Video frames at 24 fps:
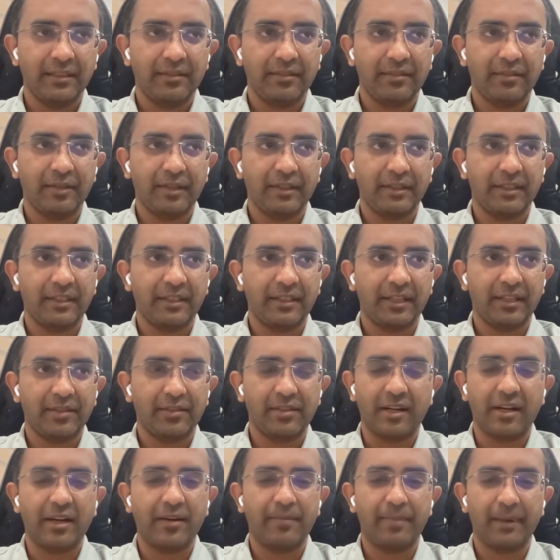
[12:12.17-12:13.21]
So I think I
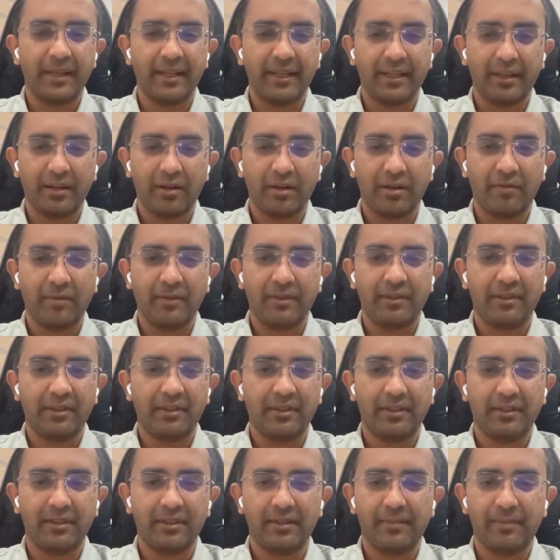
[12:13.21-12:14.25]
started playing around with
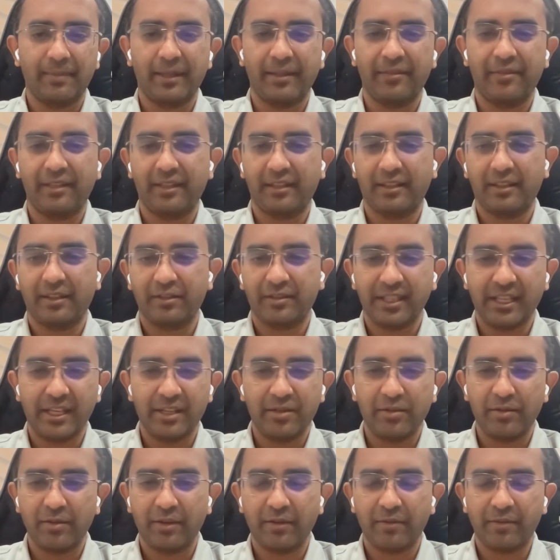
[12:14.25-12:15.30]
the basic,
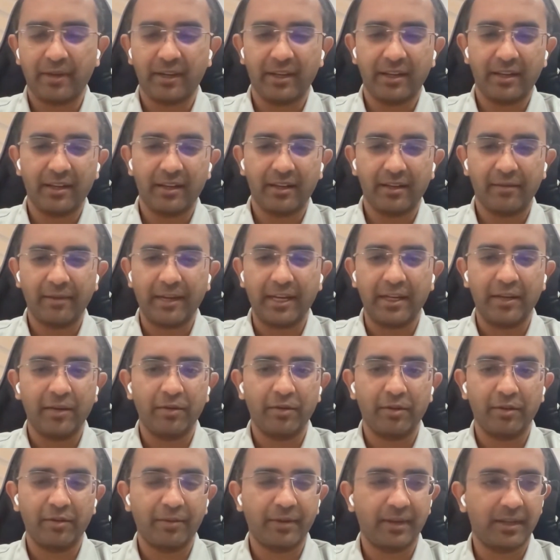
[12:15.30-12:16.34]
change notifier, value
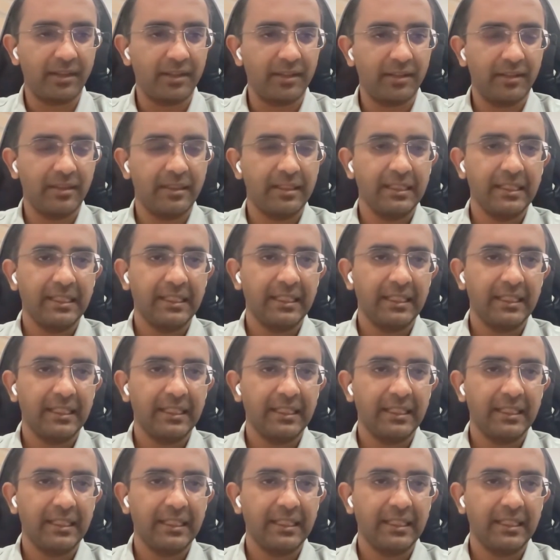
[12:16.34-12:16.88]
notifier,